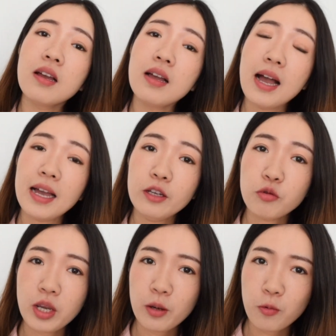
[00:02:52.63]
I
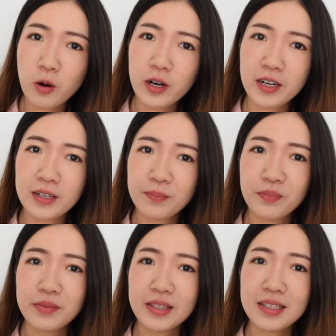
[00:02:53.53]
drink water.
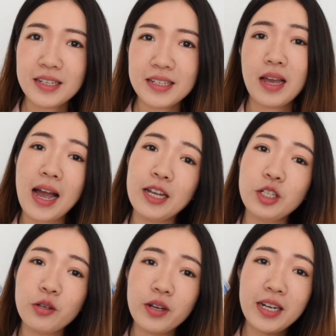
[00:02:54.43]
This is I
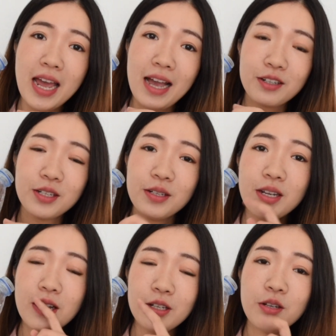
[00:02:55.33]
do an action
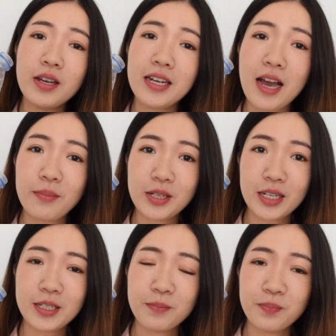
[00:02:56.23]
to an object.
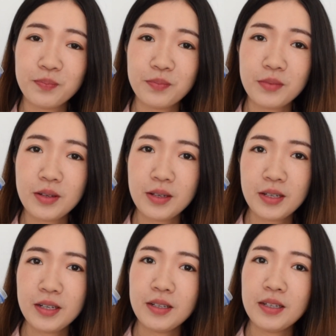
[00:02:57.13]

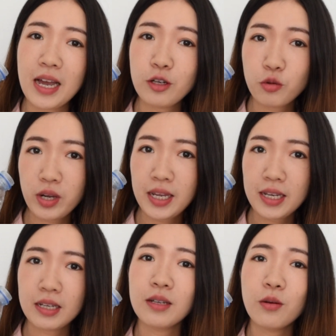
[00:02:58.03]
I
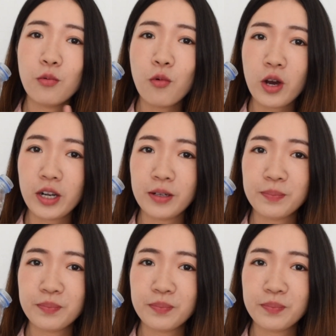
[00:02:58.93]
drink water.